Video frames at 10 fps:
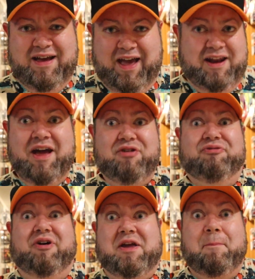any other
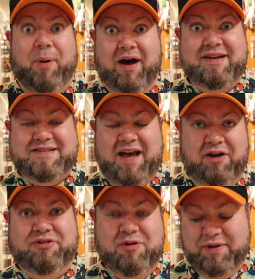fucking box
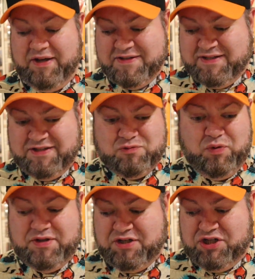out there because this
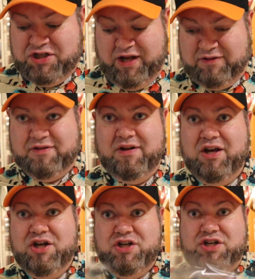was shit.
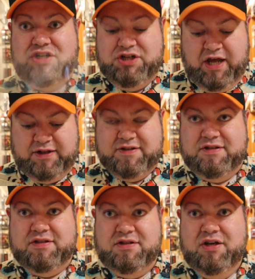Shit.
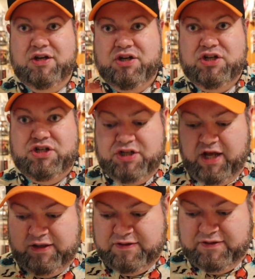
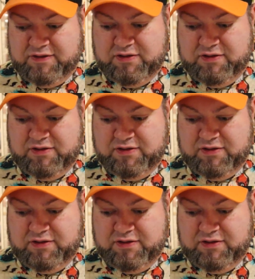Shit.